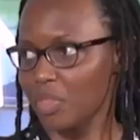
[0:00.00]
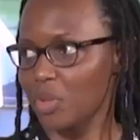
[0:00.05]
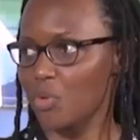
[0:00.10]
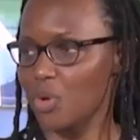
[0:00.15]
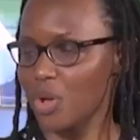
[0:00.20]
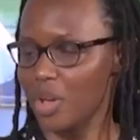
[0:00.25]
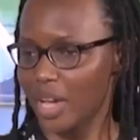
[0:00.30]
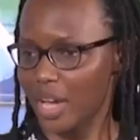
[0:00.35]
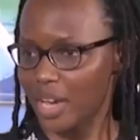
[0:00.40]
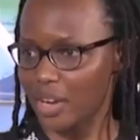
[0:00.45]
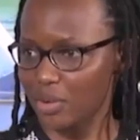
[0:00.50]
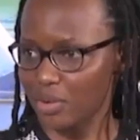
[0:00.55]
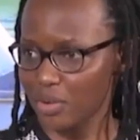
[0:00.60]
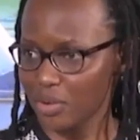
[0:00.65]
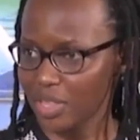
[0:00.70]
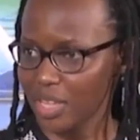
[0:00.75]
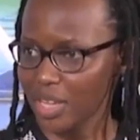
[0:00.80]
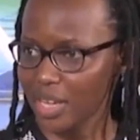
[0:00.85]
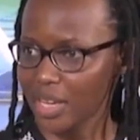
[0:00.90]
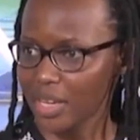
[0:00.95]
We can
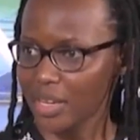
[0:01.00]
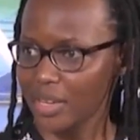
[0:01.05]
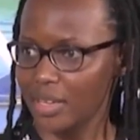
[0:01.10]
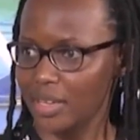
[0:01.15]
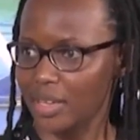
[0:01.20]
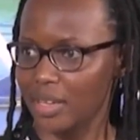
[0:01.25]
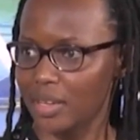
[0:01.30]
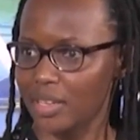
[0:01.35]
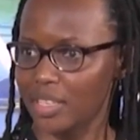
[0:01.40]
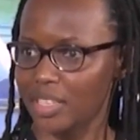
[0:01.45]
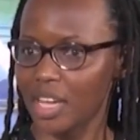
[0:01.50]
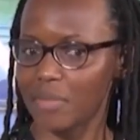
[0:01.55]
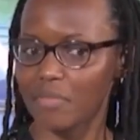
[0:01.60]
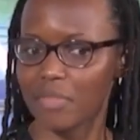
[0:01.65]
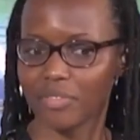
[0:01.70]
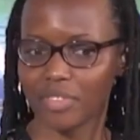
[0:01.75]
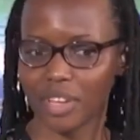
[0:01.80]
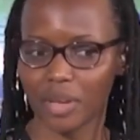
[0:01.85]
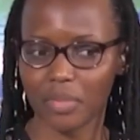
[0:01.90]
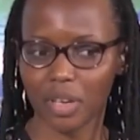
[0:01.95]
go there. Some
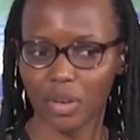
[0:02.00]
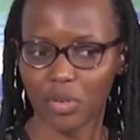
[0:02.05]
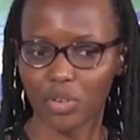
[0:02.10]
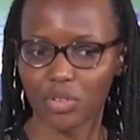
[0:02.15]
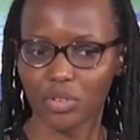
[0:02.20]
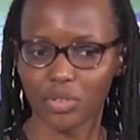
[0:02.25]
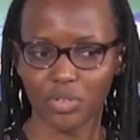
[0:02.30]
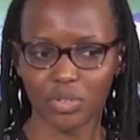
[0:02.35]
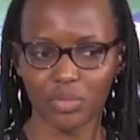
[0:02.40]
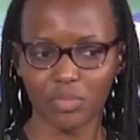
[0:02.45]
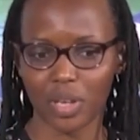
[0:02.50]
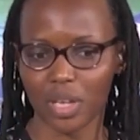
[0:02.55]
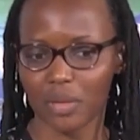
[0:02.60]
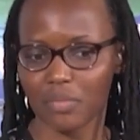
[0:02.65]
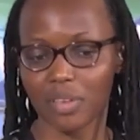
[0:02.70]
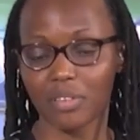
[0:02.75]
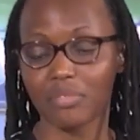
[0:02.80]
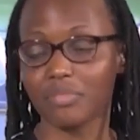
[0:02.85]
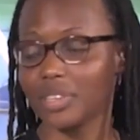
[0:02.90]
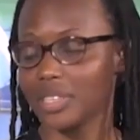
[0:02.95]
of them, they want to do
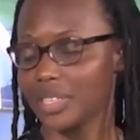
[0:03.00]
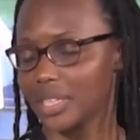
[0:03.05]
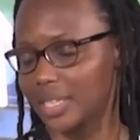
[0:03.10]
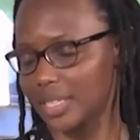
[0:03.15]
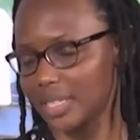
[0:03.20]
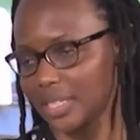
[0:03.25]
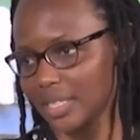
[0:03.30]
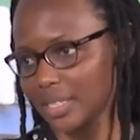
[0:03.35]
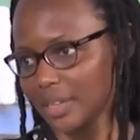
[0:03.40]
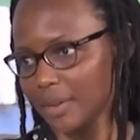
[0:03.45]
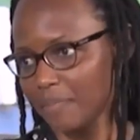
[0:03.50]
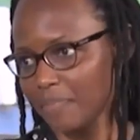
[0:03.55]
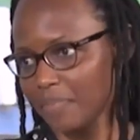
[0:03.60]
maybe physics.